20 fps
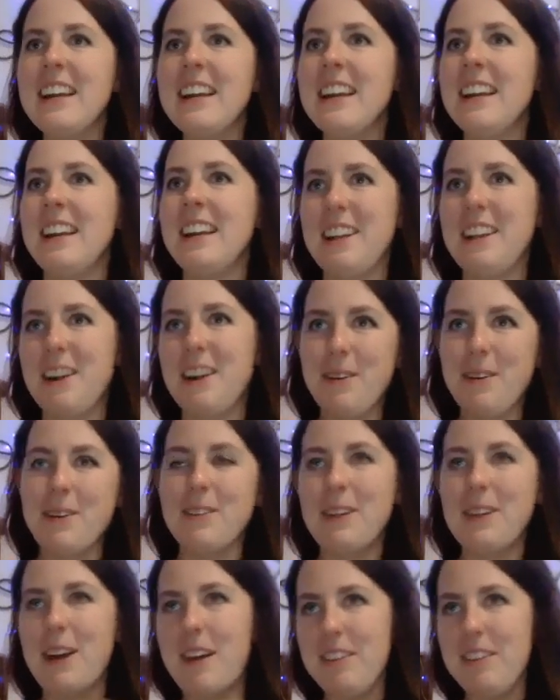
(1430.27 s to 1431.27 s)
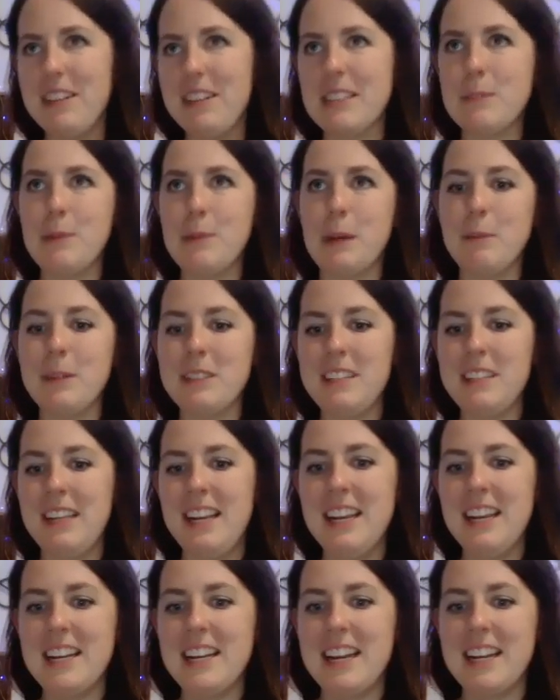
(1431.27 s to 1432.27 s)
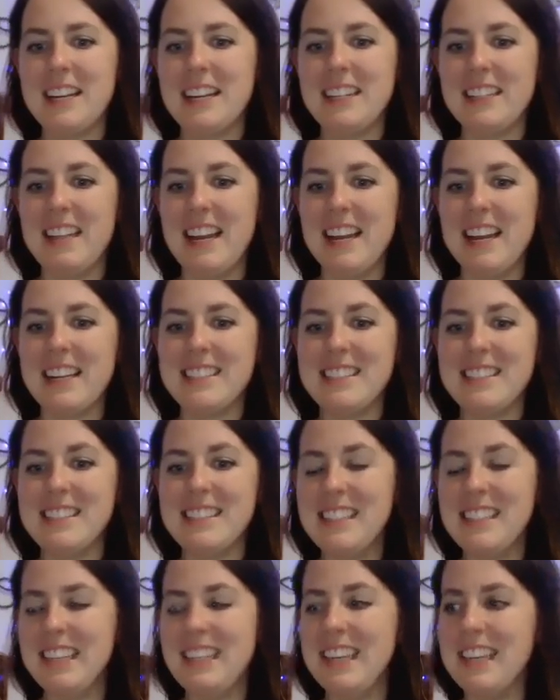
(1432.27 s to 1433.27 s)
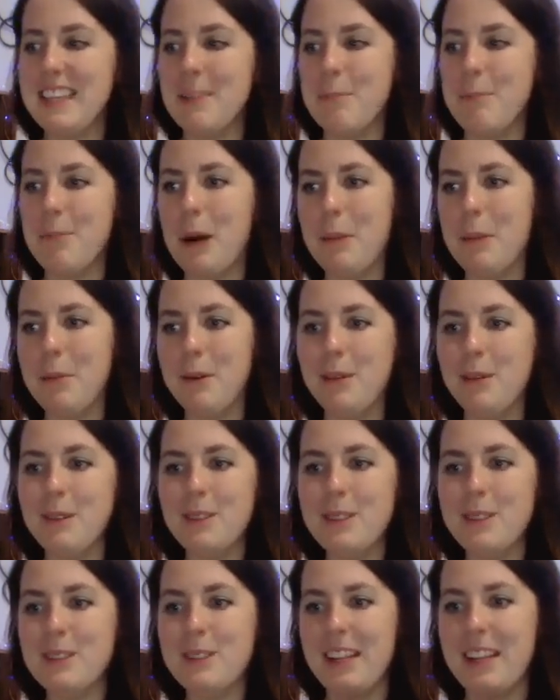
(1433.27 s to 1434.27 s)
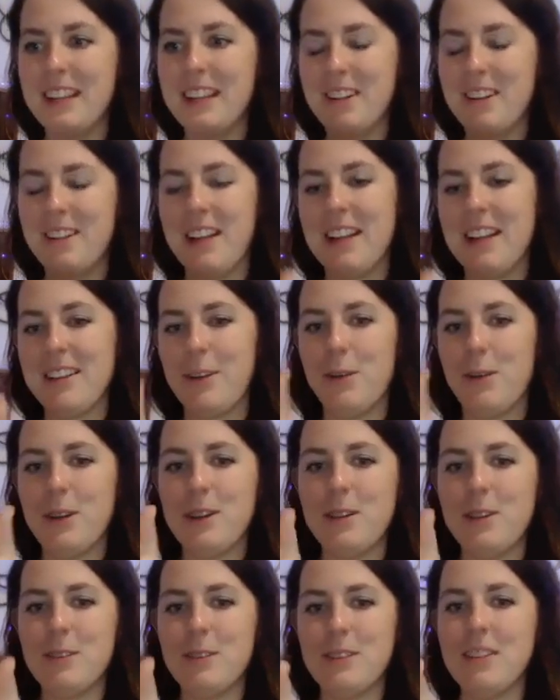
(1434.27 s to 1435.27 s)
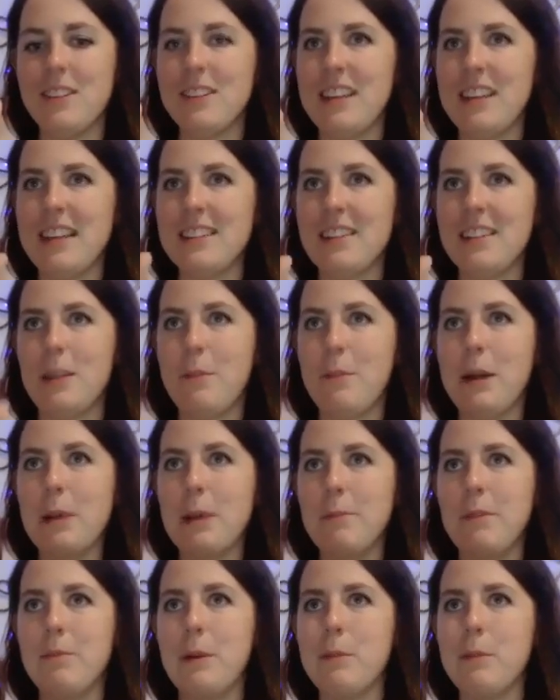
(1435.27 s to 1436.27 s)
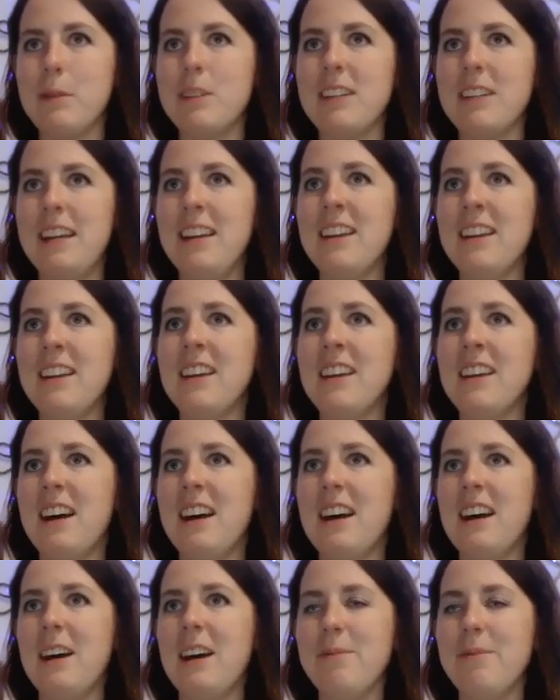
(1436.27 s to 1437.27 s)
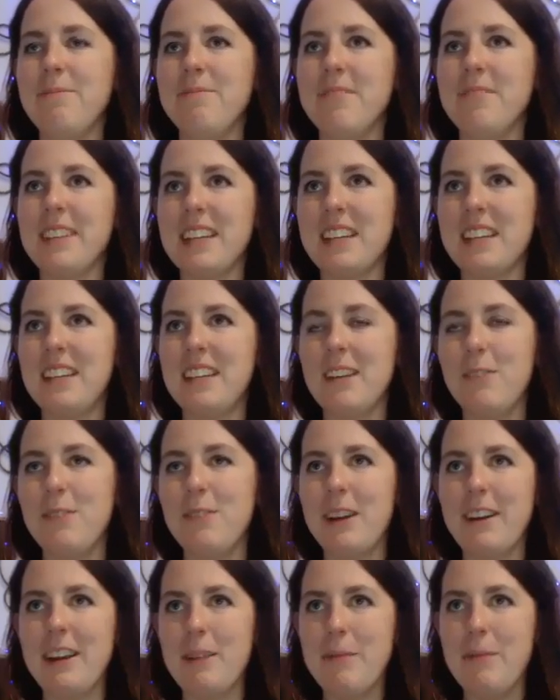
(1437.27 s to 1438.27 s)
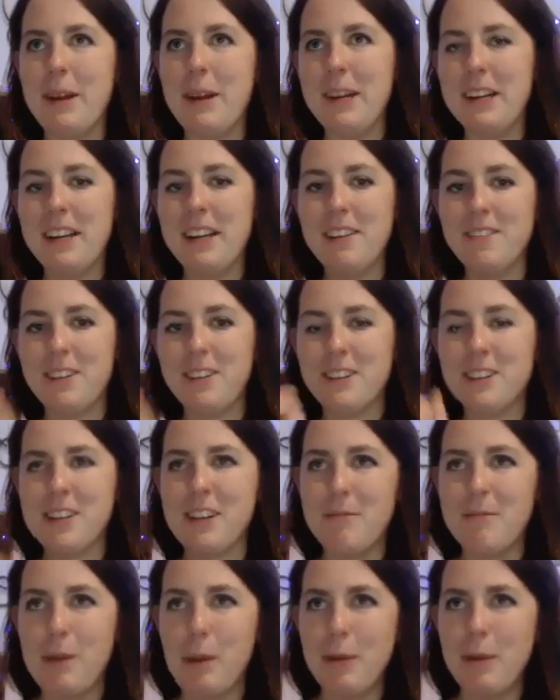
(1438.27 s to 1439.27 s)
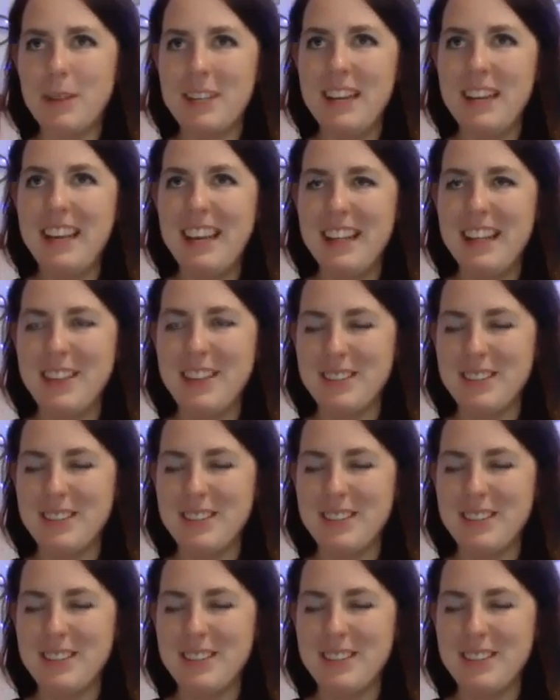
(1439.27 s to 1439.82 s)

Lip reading: We were having this bubble tea and I could see the bubbles, or not that, what are those little things at the bottom of bubble tea? Very American version of bubble tea, those